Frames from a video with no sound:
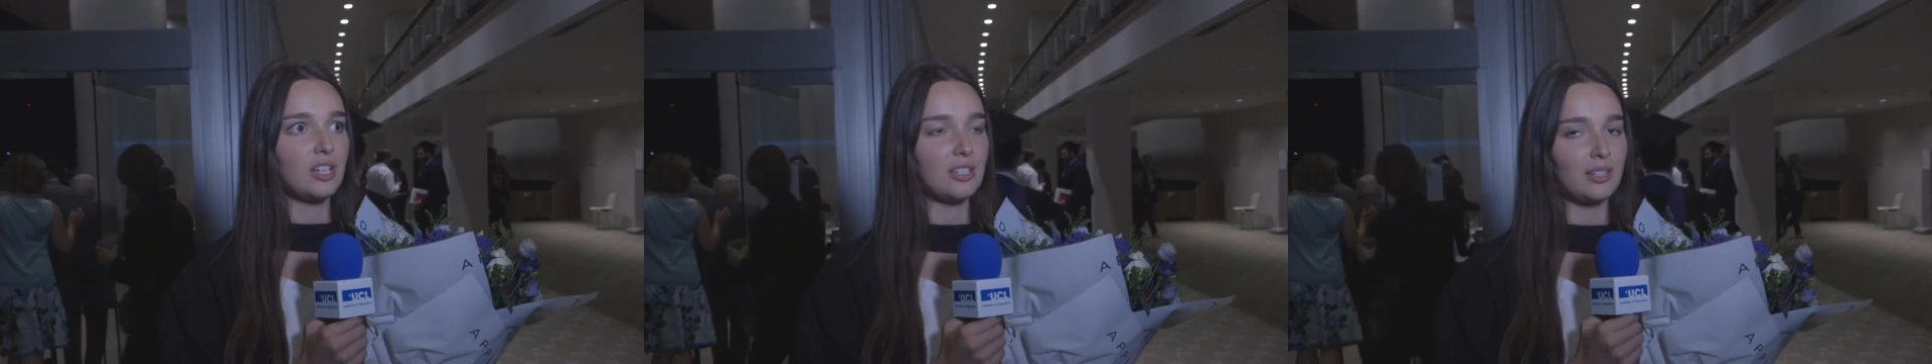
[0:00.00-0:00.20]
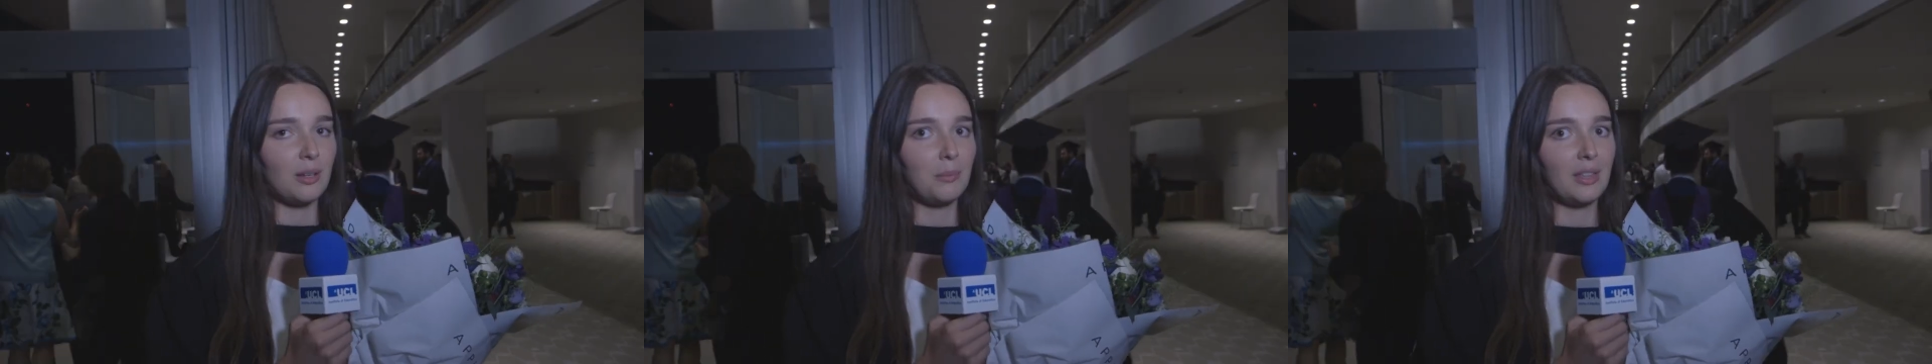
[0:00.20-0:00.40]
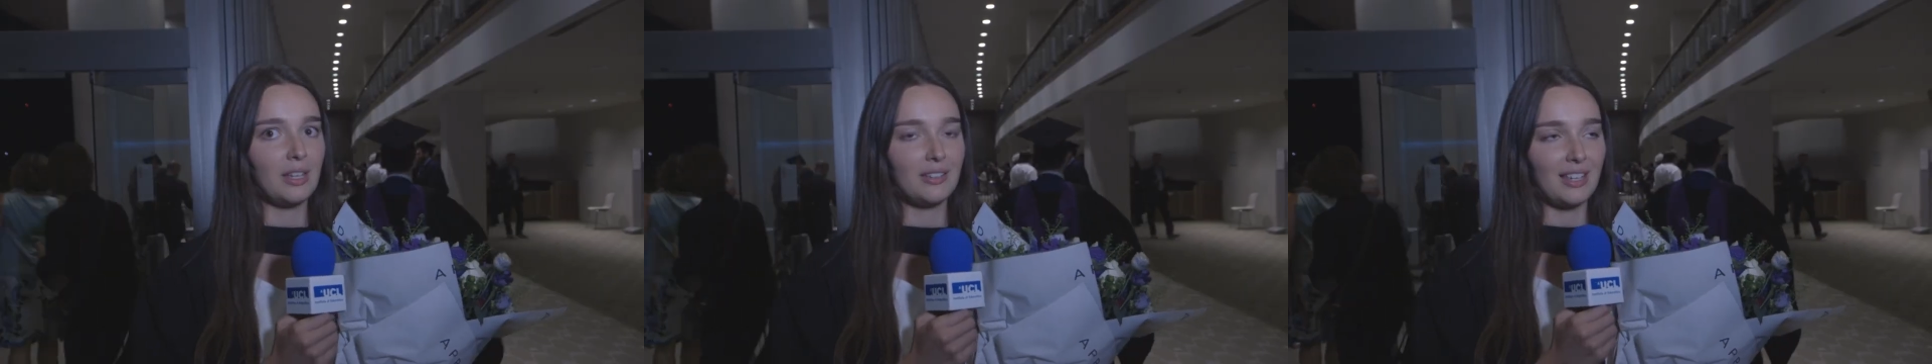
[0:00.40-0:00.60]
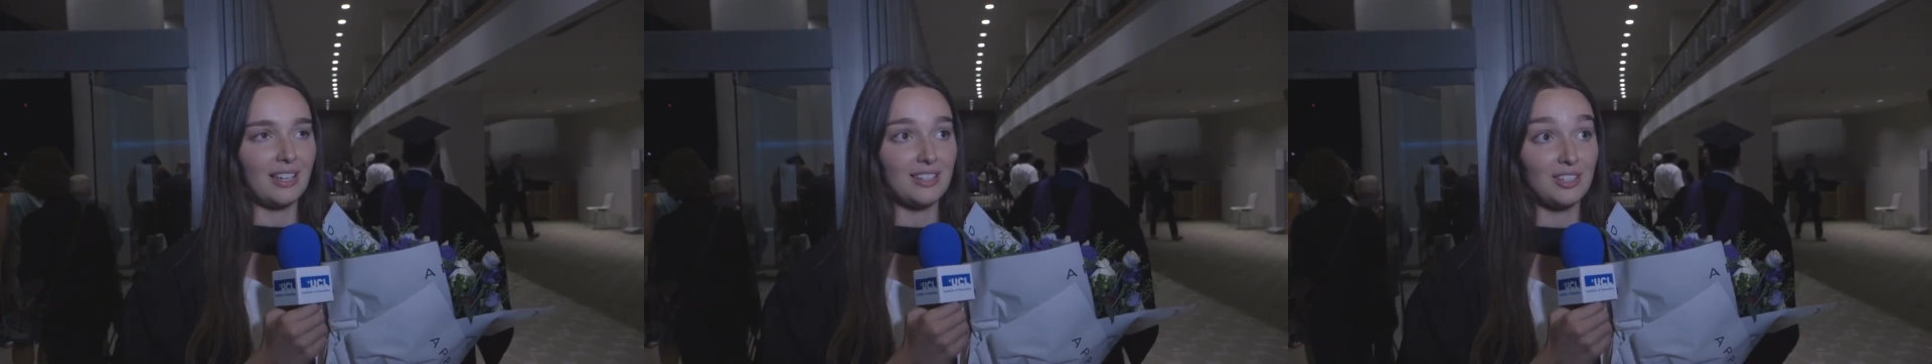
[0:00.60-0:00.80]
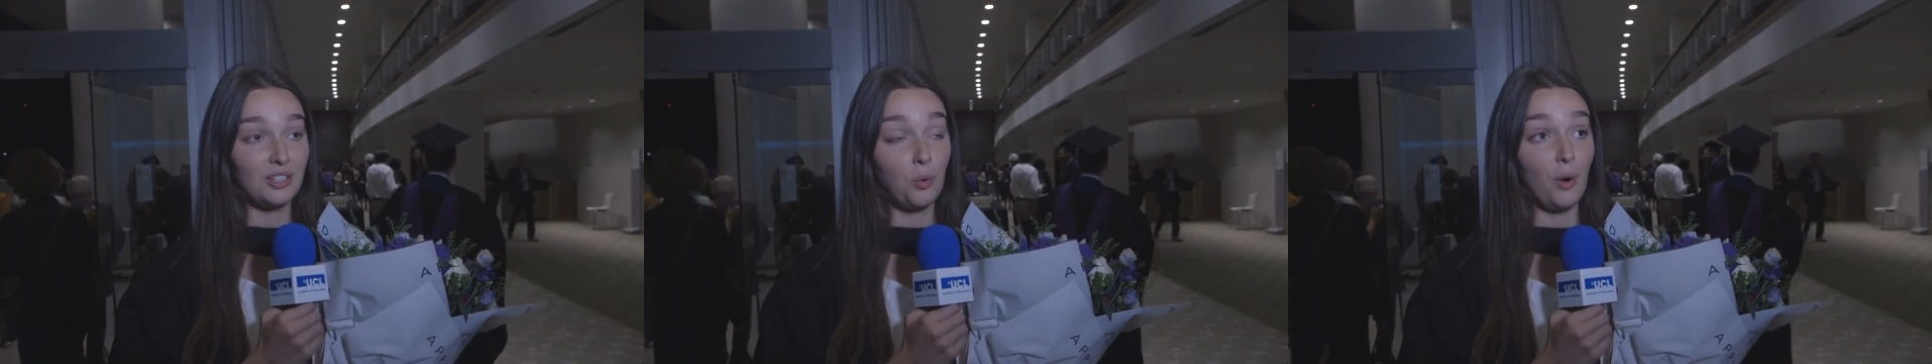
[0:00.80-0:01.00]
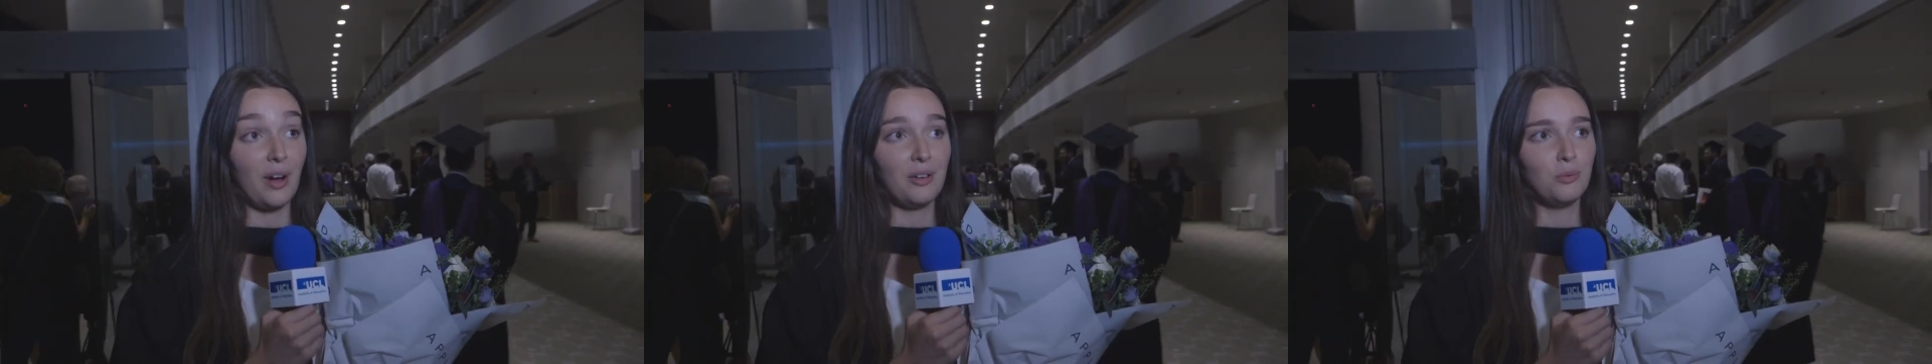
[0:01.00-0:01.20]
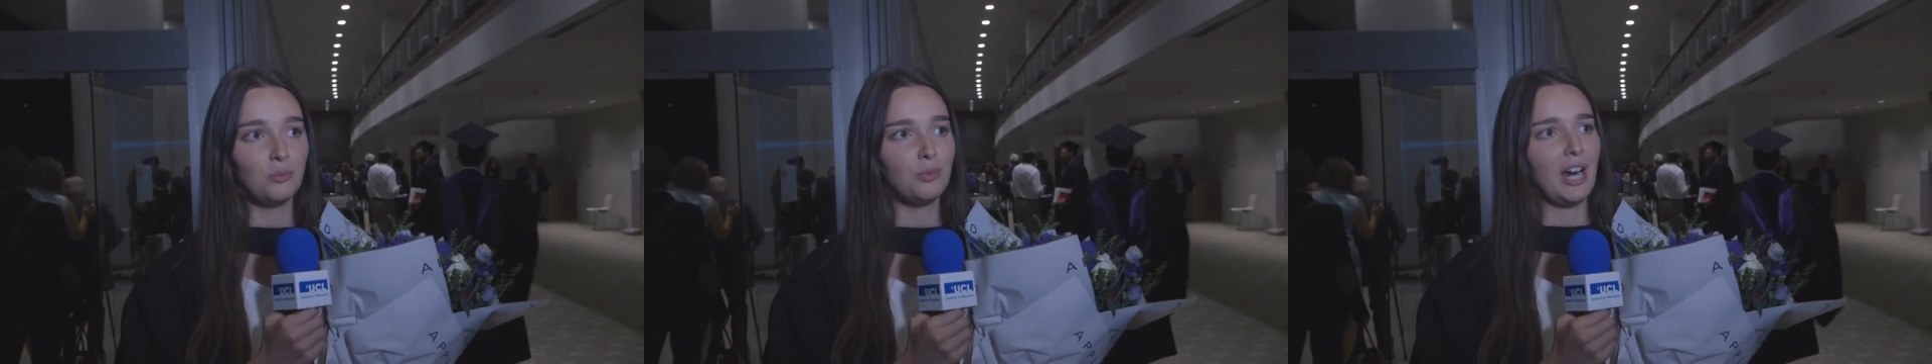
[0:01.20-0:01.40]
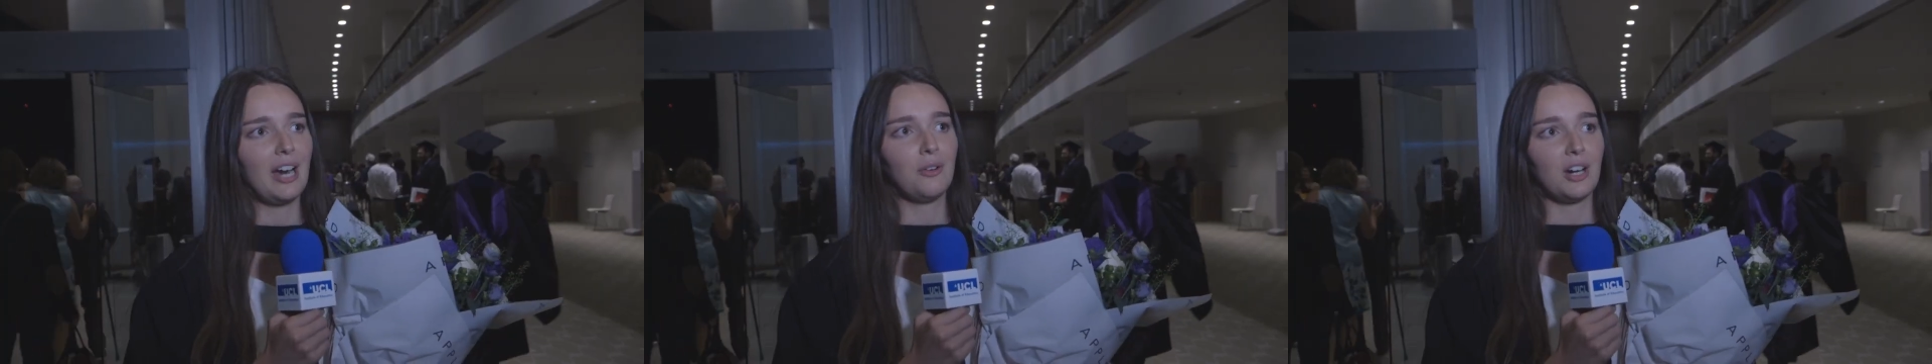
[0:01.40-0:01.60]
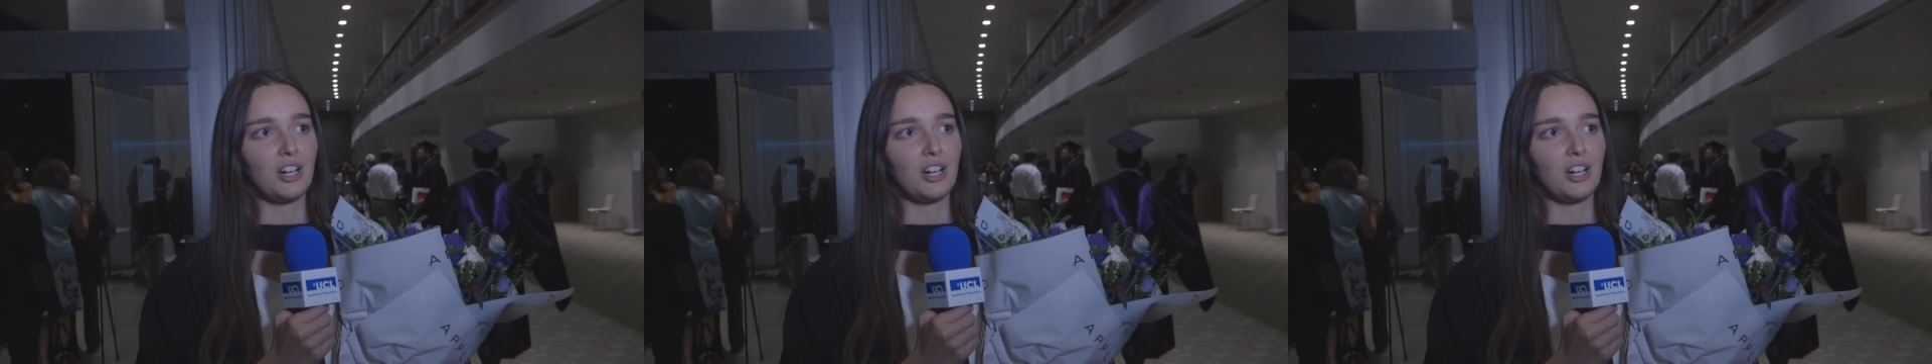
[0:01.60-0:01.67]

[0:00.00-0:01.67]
is something that's quite rare